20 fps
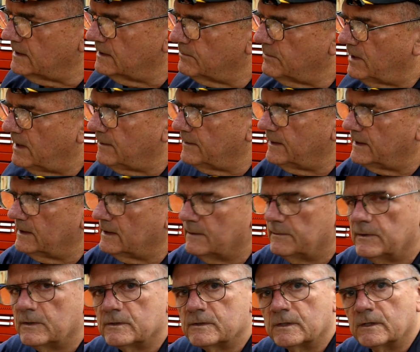I'd probably end up
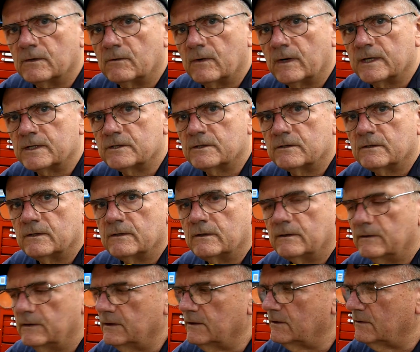using a wrench,
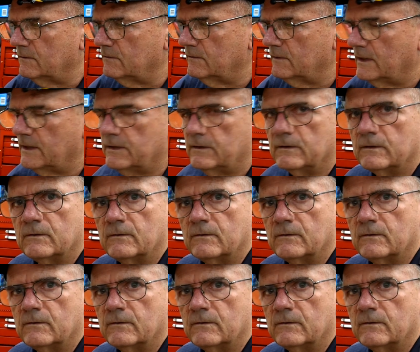you know, when I do the